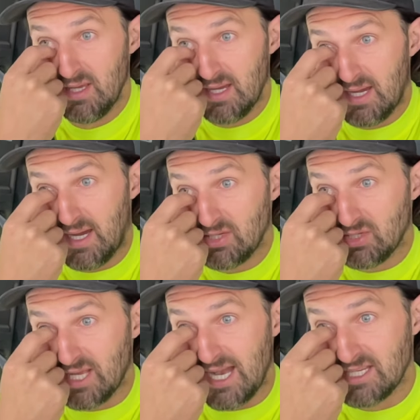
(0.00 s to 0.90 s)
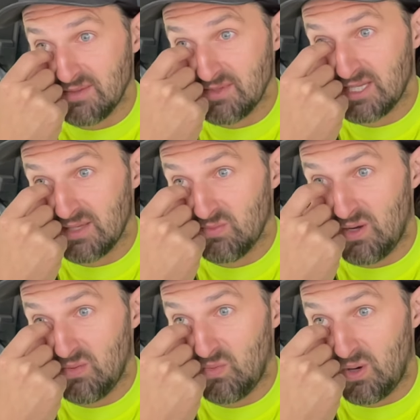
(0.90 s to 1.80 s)
And I just asked them and said,
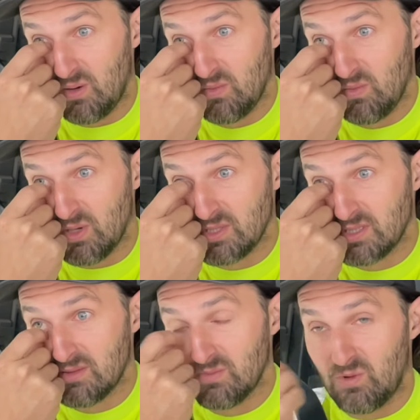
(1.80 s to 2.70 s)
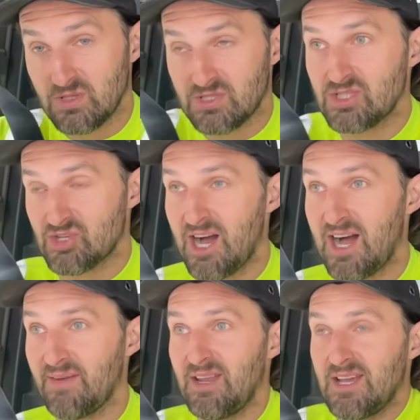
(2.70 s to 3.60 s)
what, what, what's, what's the
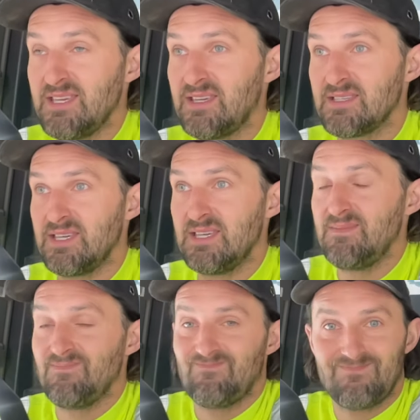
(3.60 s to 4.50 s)
driver like? Is he,